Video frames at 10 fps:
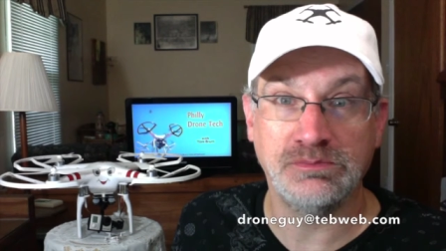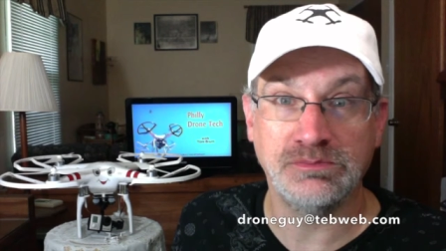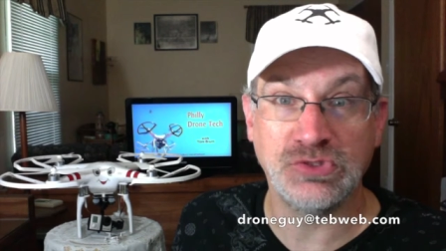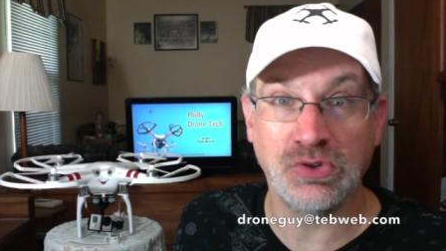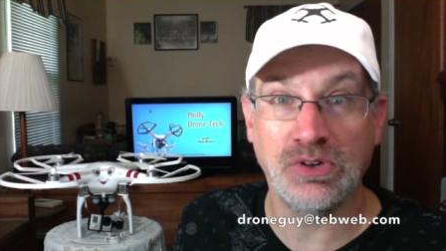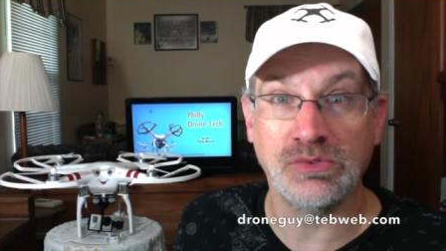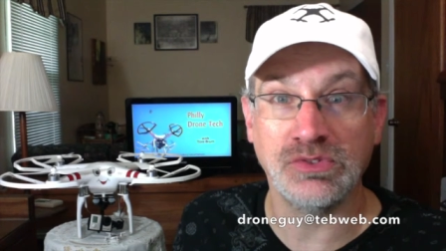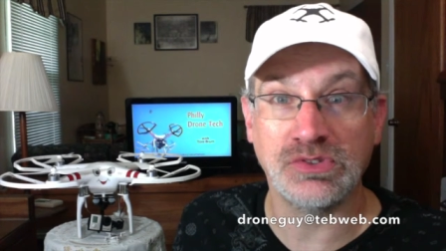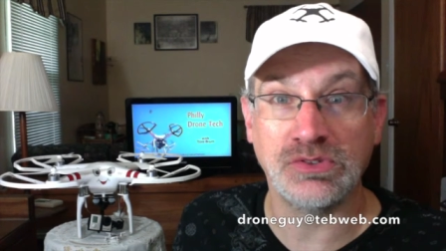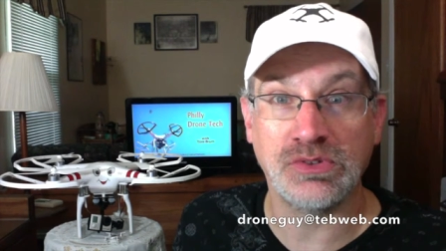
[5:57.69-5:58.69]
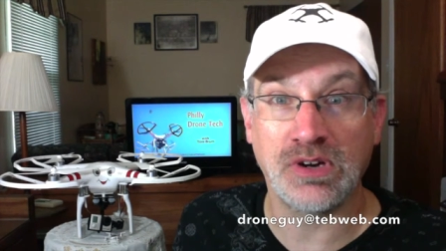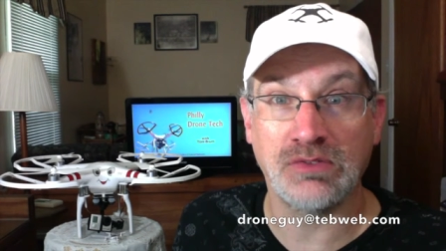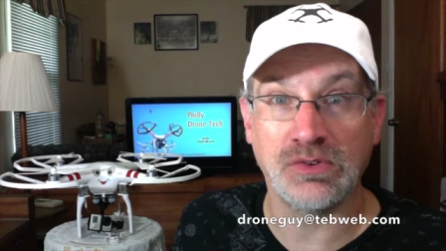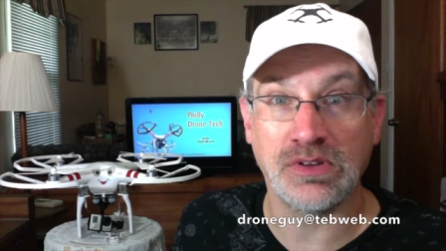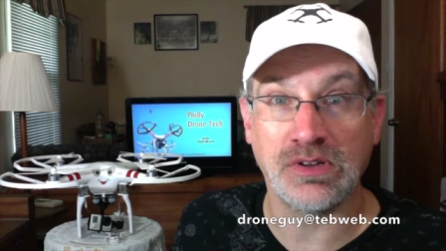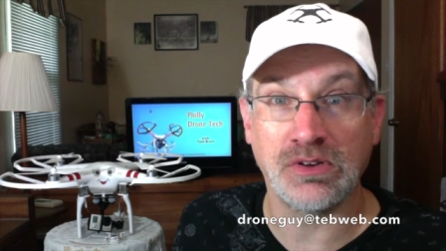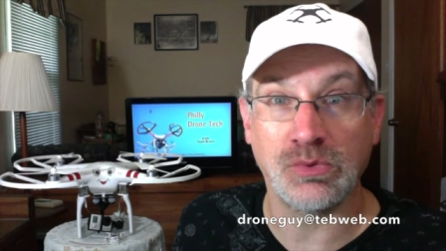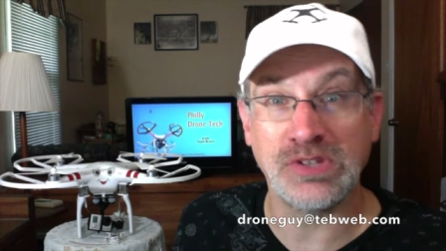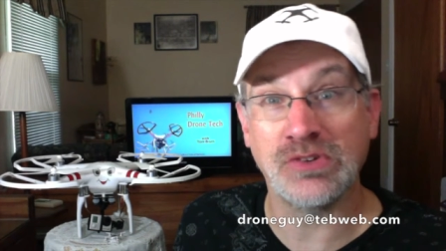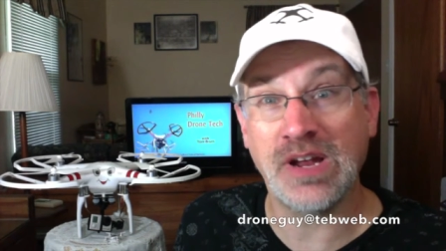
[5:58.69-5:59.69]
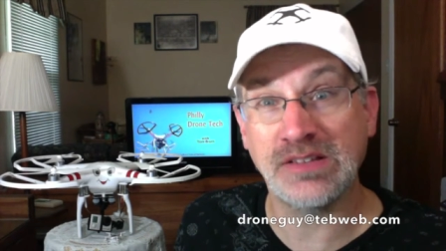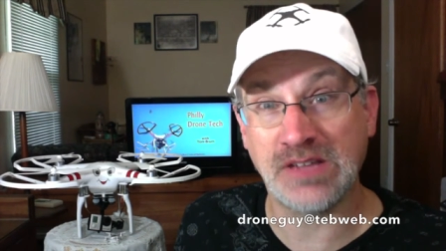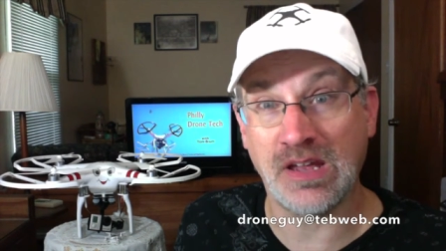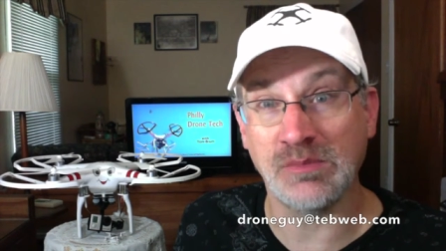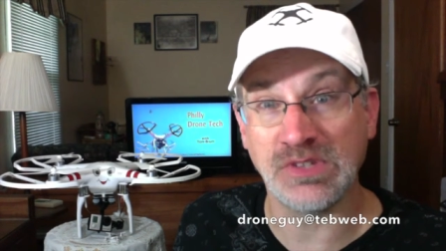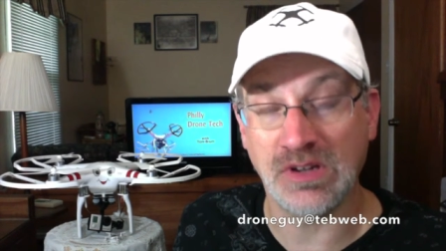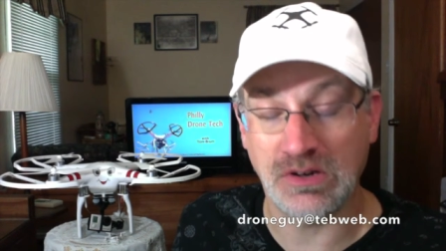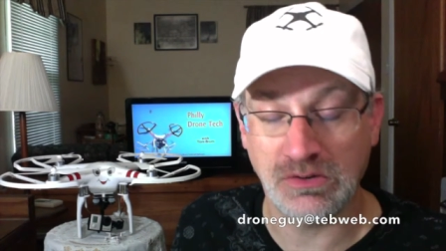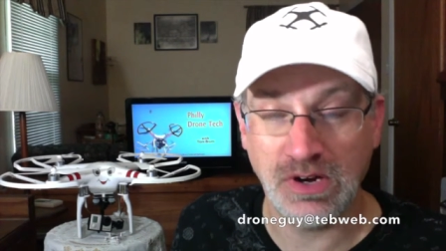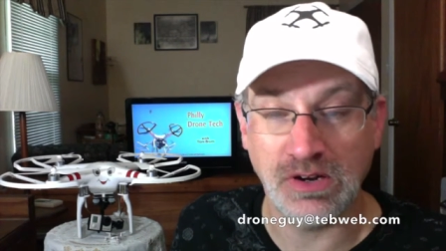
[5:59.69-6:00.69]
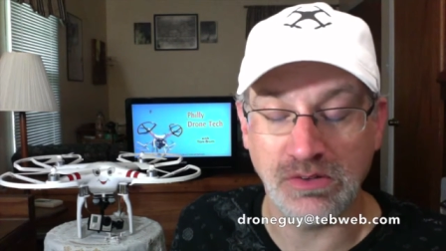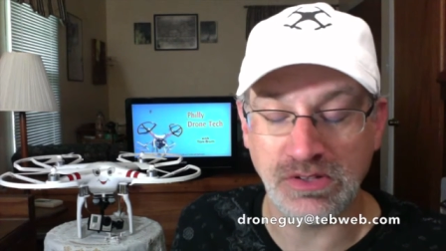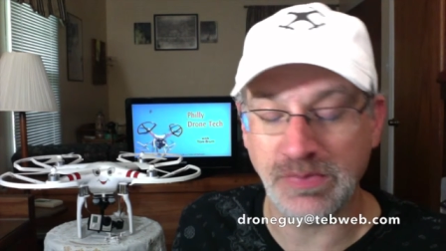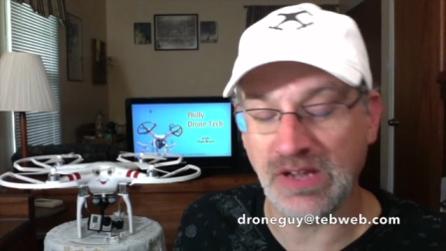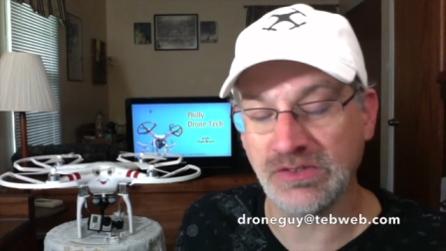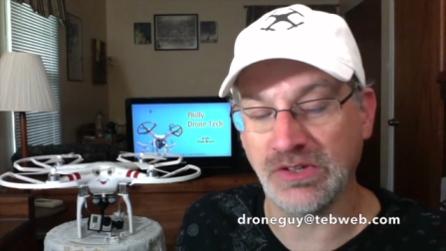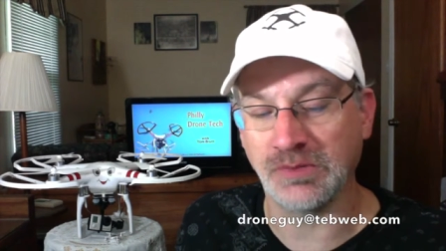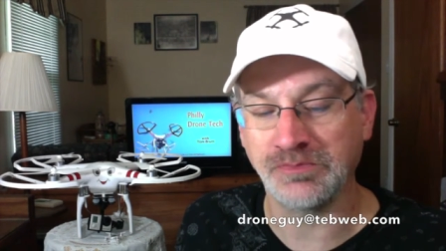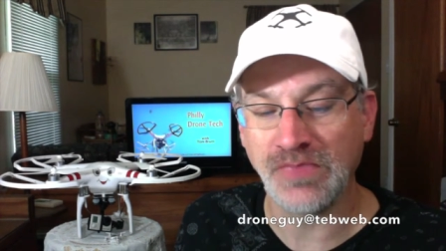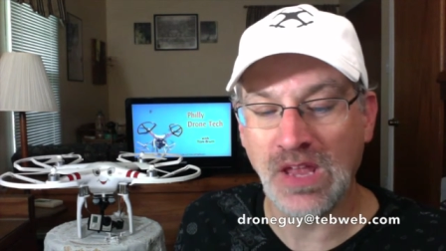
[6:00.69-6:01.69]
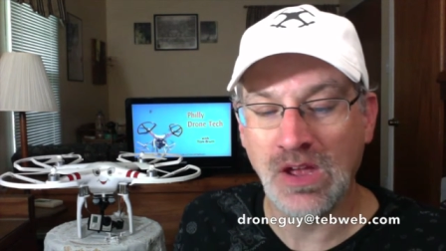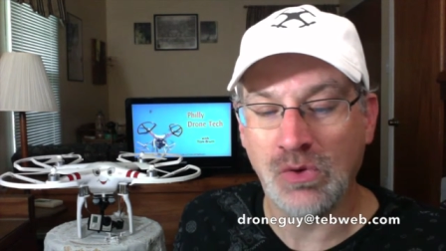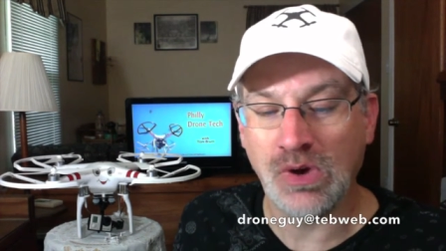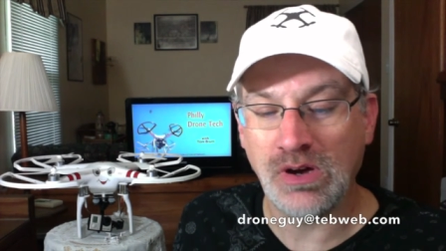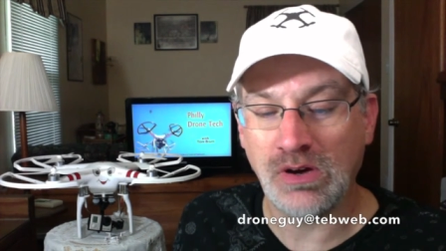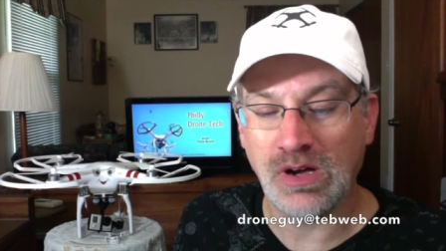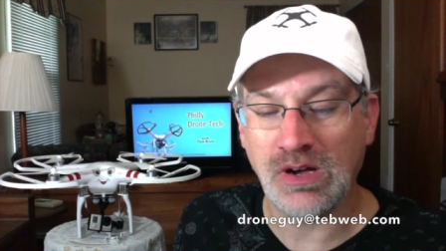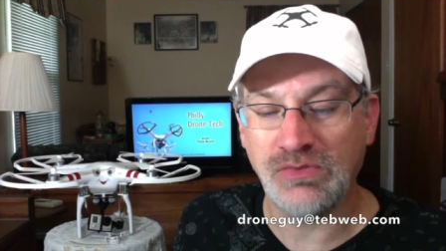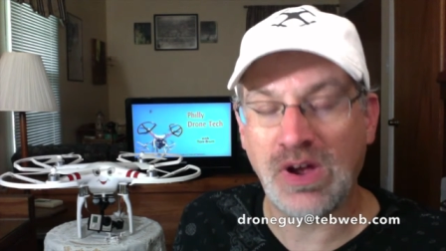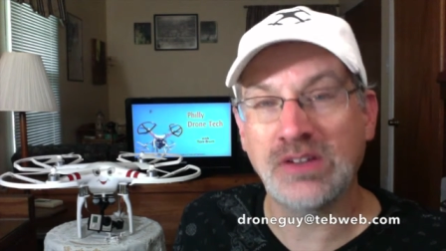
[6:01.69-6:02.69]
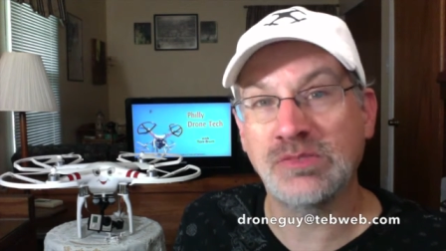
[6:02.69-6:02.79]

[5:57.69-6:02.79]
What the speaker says: drones to cover their Winter X Games in Colorado this past year. Well, Fox